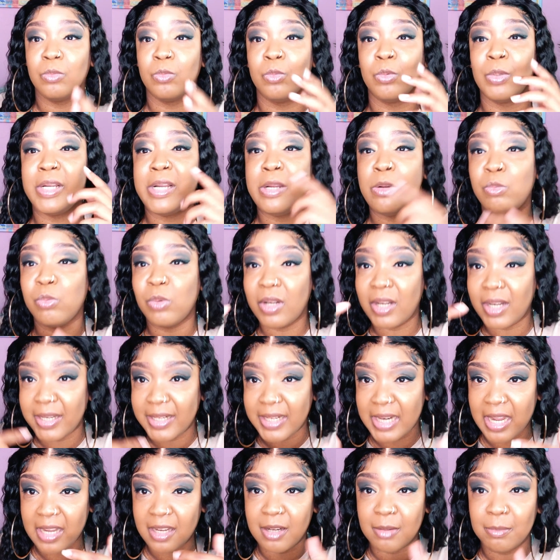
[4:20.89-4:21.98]

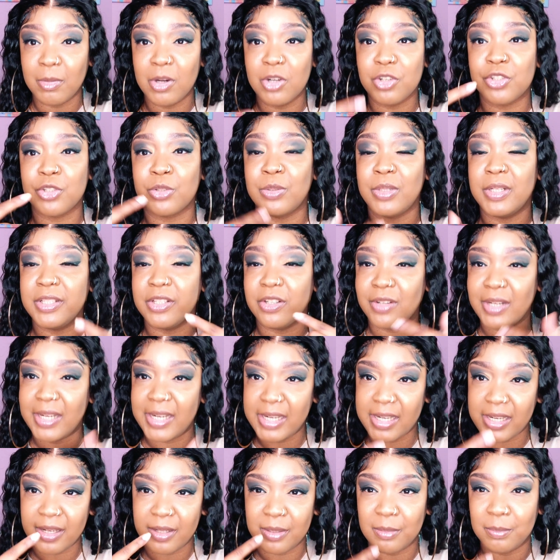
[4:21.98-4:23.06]
Rerun that commercial in your
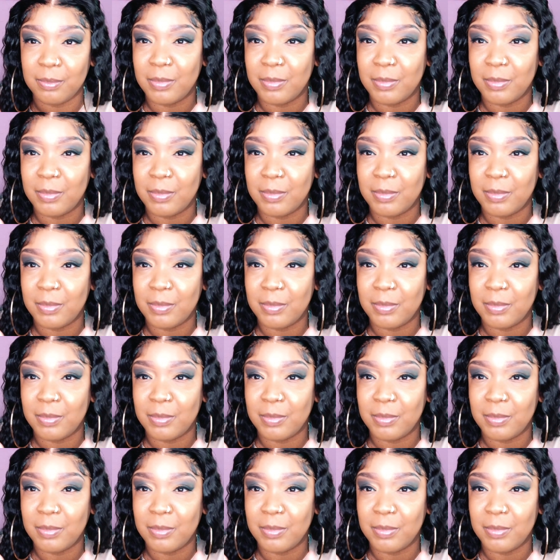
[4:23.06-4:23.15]
head